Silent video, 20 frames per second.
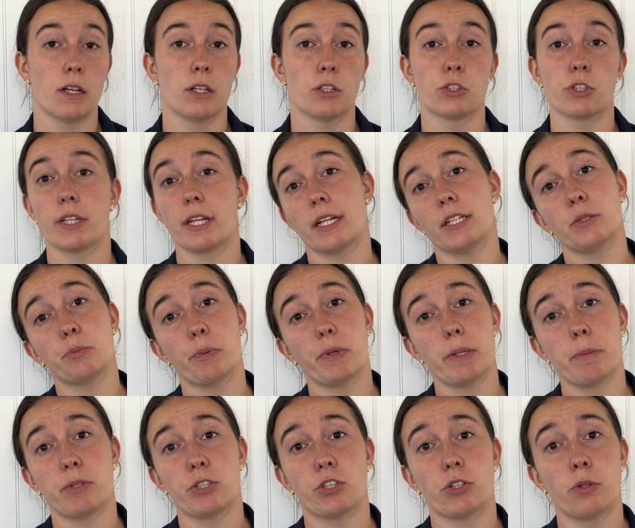So that is
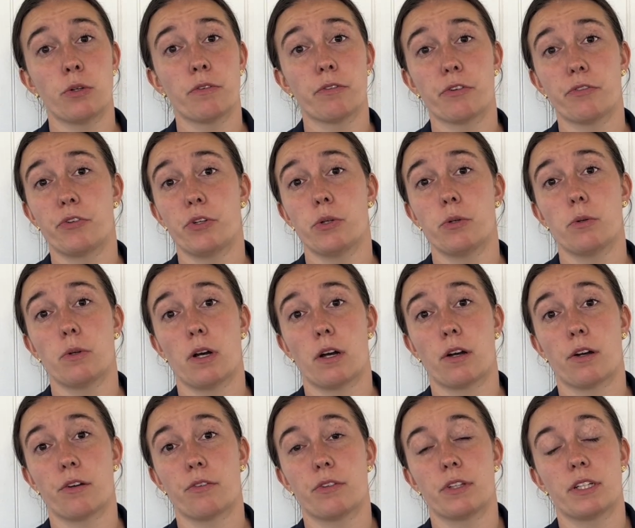pretty much an overview
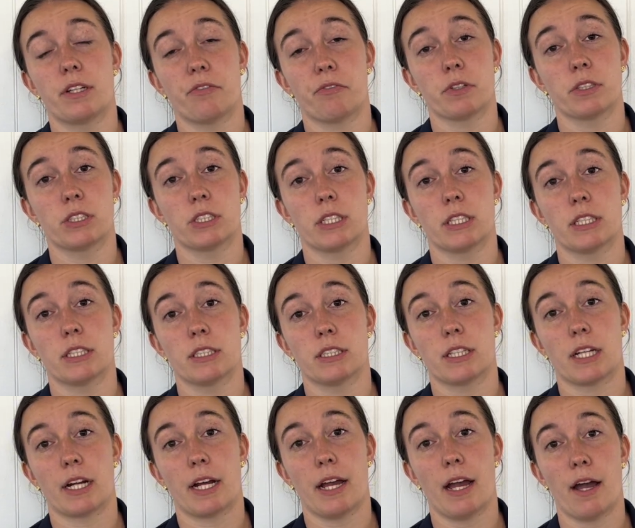of the differences
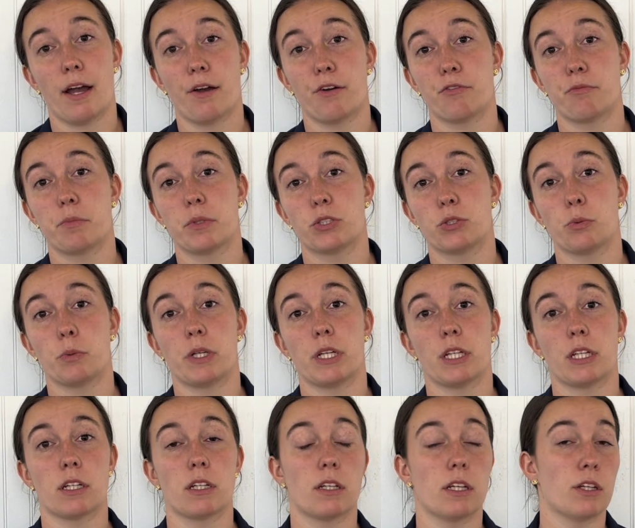that I have
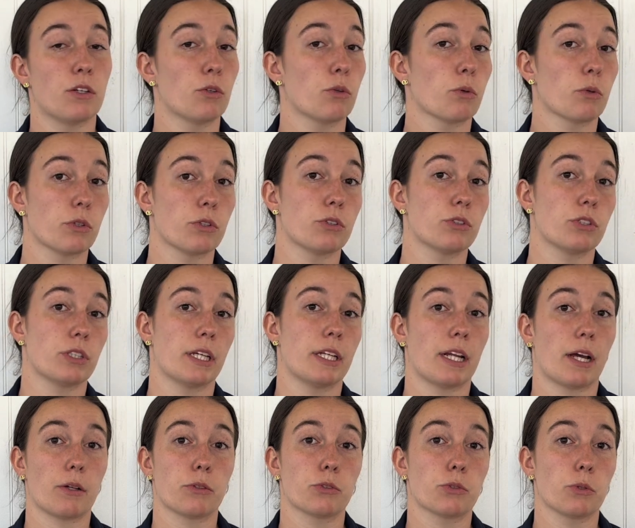between indoors and
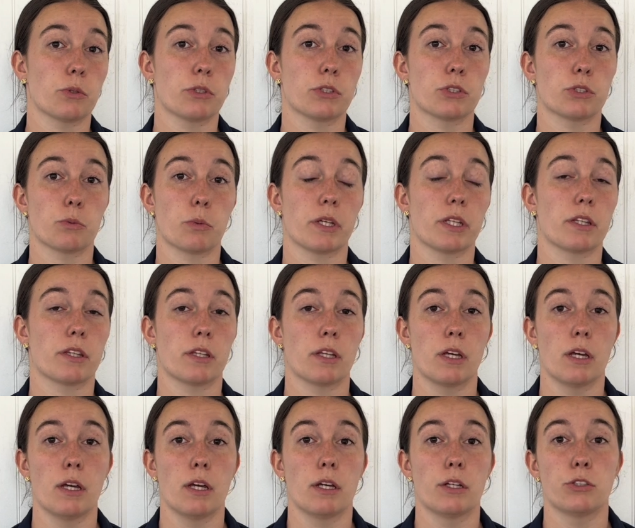outdoors with
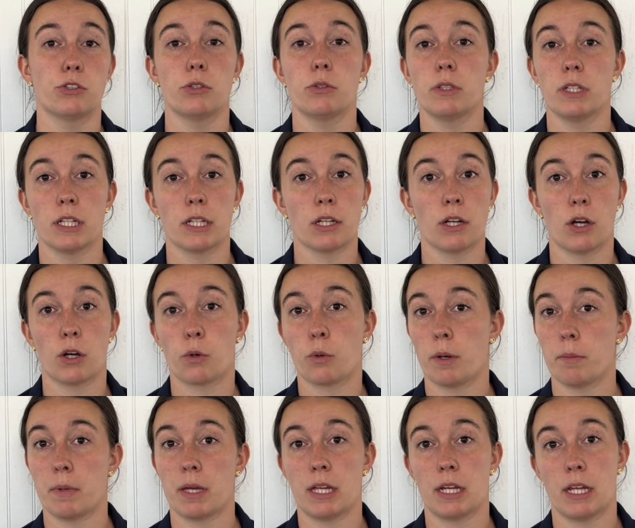tuning,
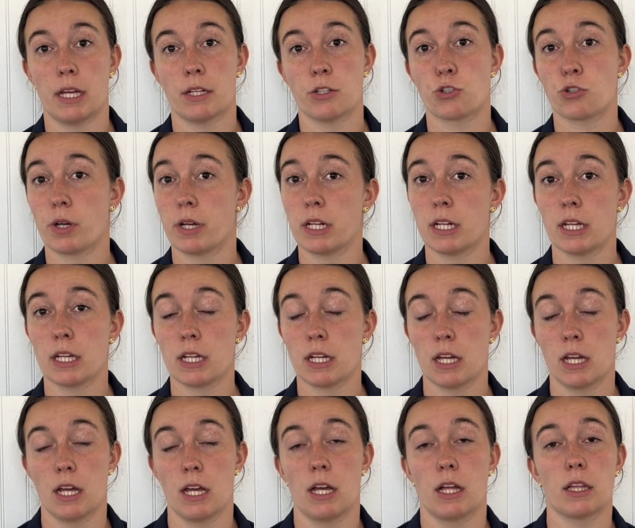equipment, and training.
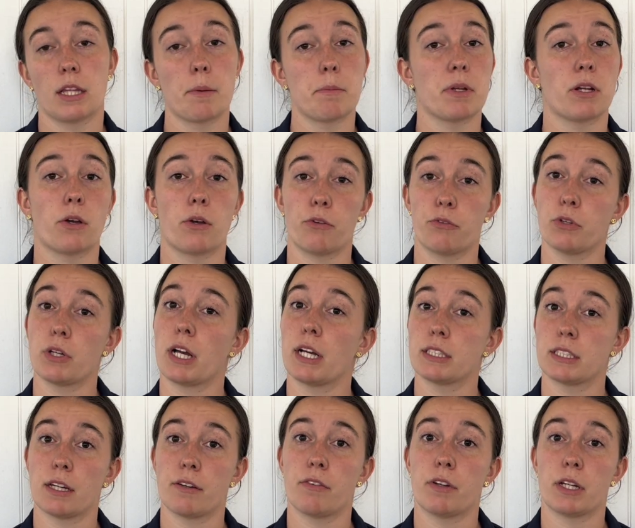Let me know if you
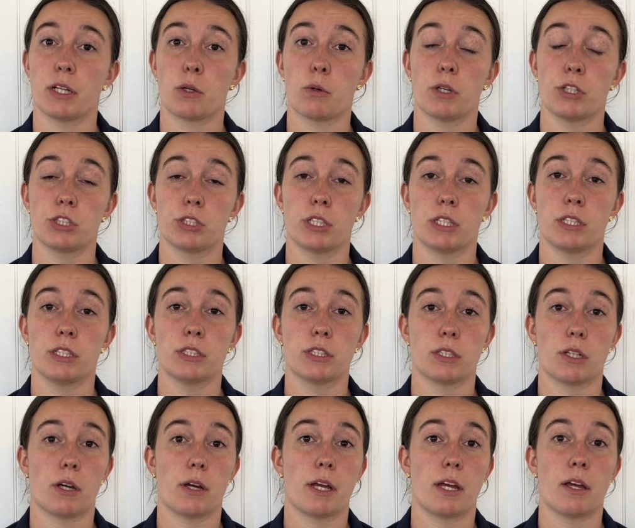guys have any questions,
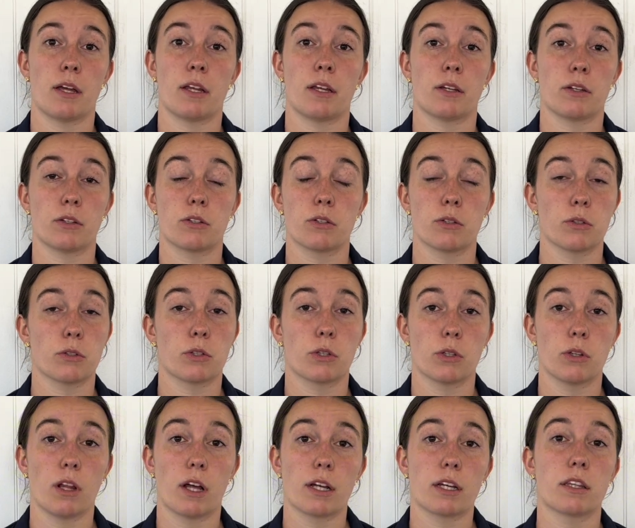and
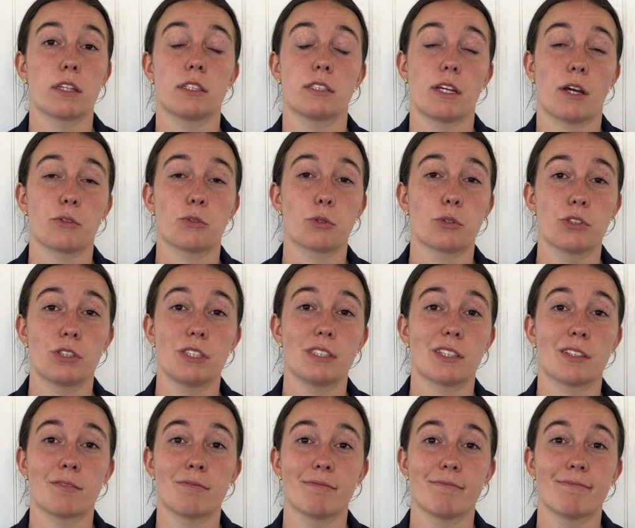good luck this outdoor
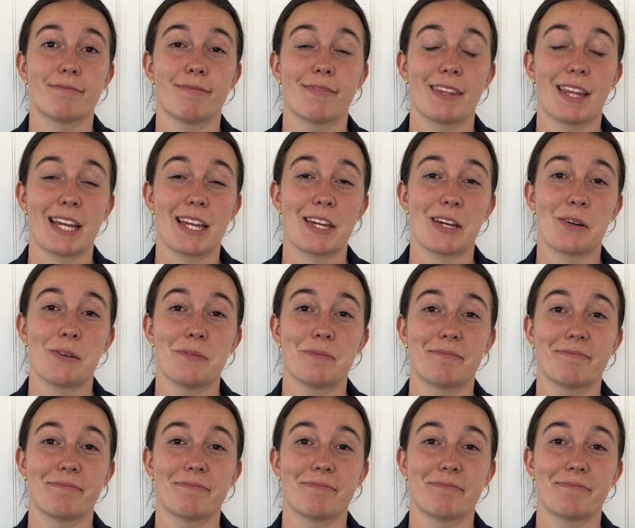season. Thank you.